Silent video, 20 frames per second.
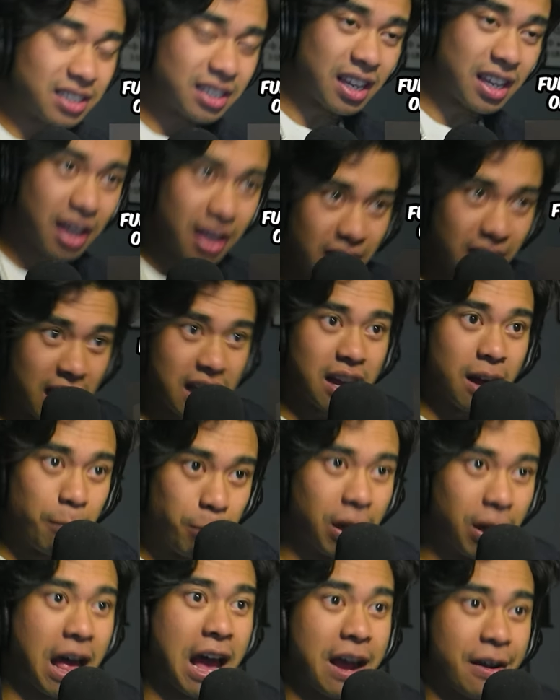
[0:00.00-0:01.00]
to hit like a
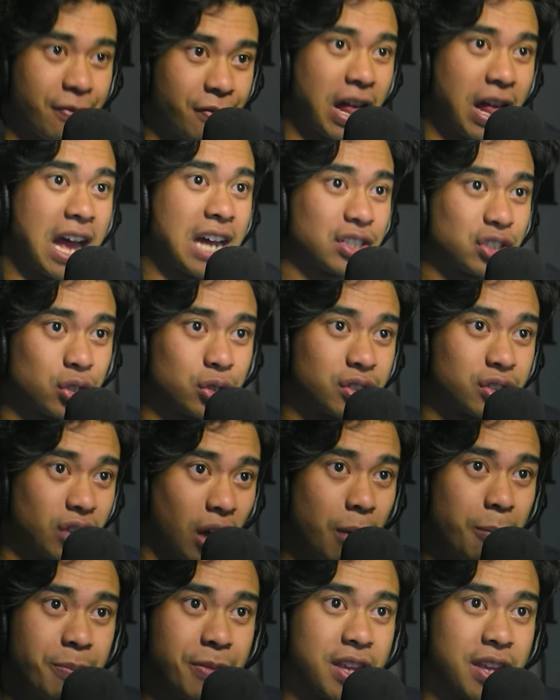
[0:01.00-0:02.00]
black flash or
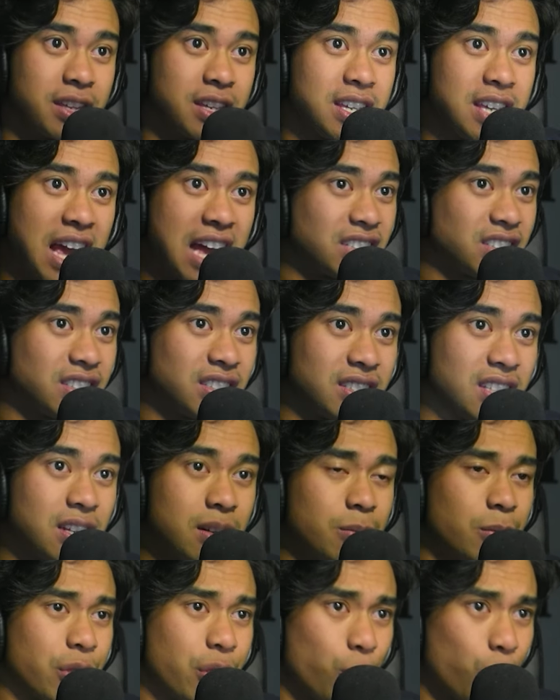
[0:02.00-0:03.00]
something. He can't just hit
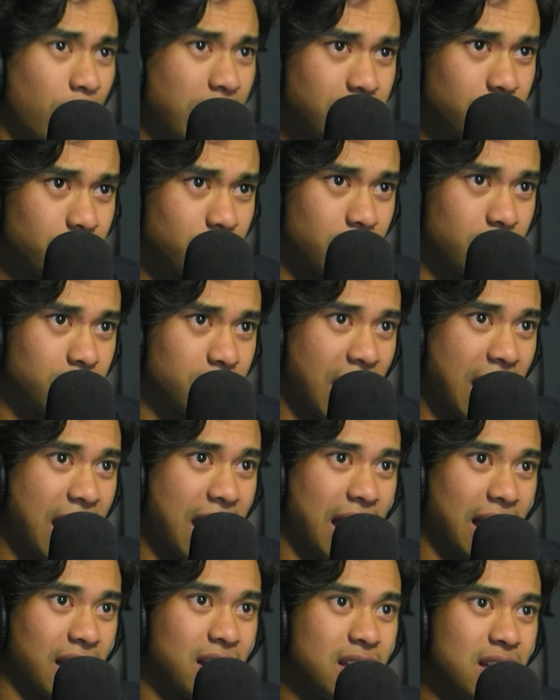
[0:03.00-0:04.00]
him with a regular
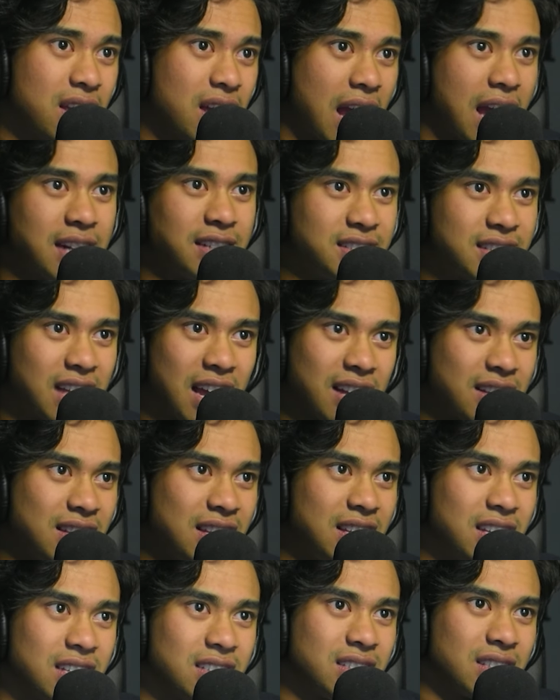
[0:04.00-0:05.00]
attack. And his
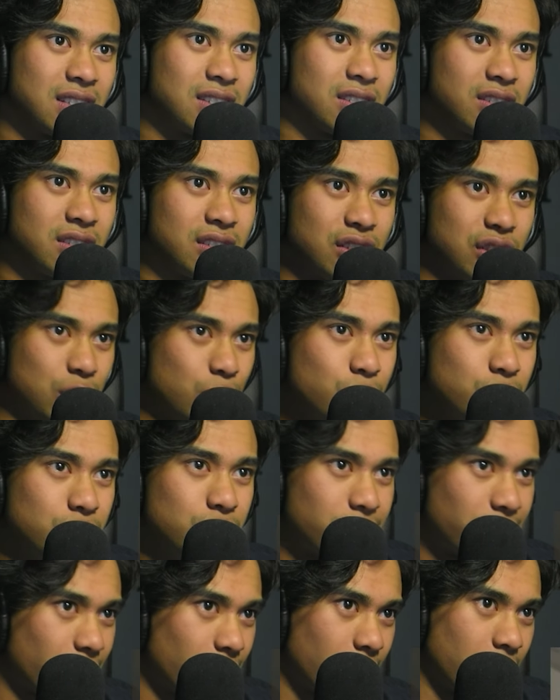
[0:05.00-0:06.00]
technique isn't used
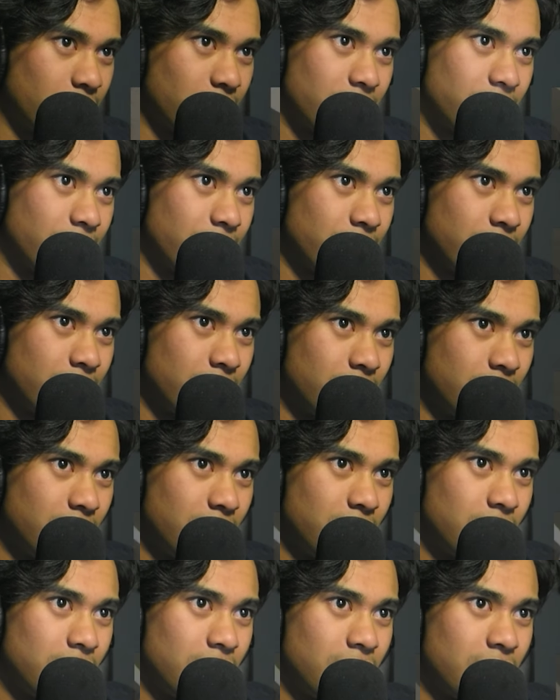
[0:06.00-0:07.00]
for
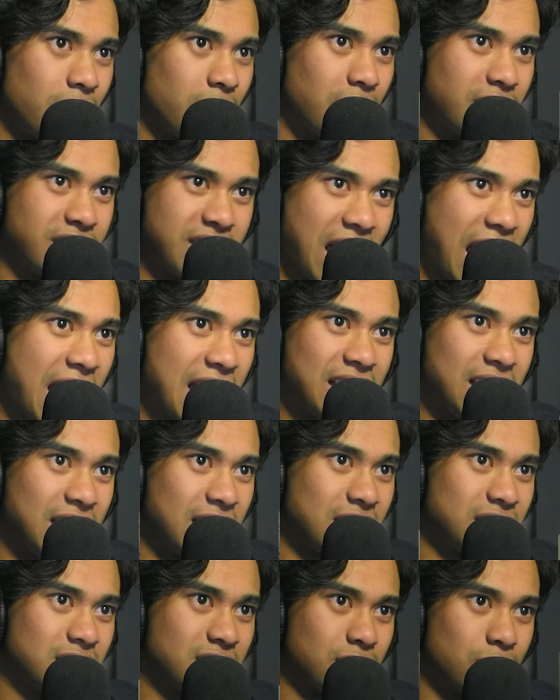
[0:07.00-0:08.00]
attacking.
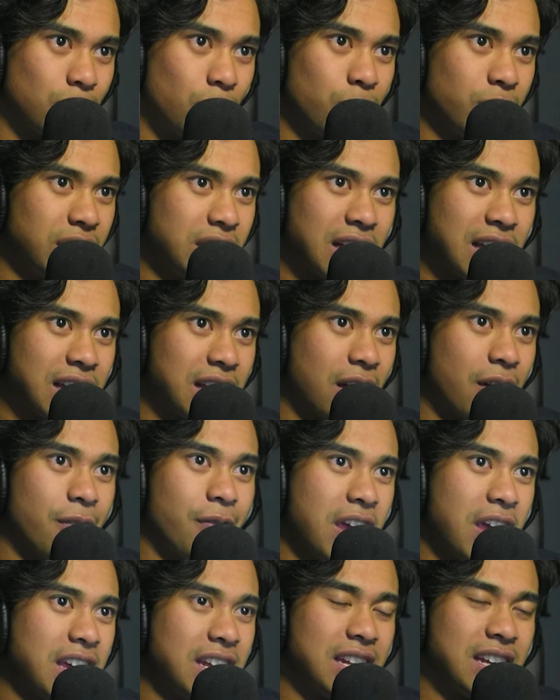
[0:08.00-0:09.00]
It's only like
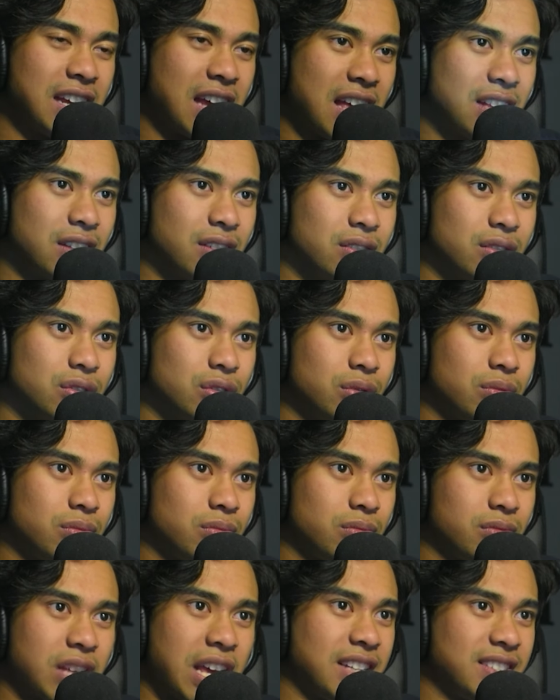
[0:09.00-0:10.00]
evading and
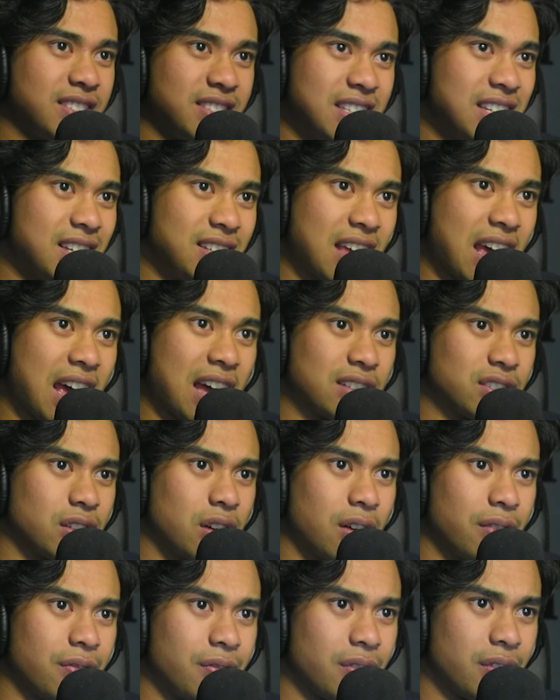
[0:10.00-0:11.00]
getting sneak attacks
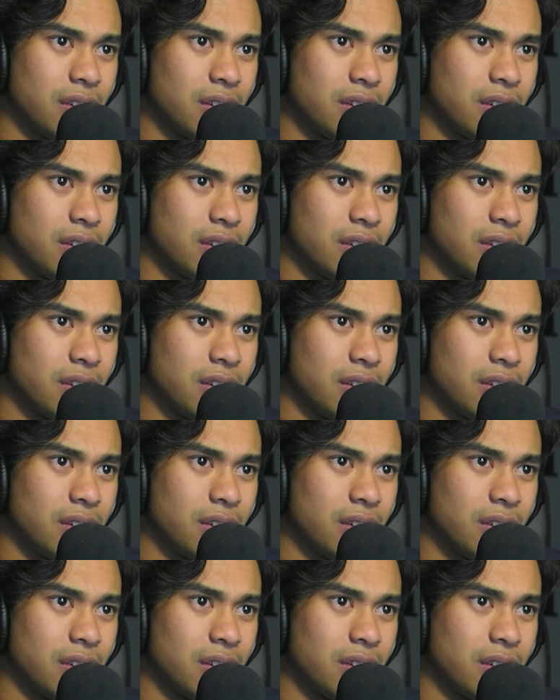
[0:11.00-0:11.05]
off.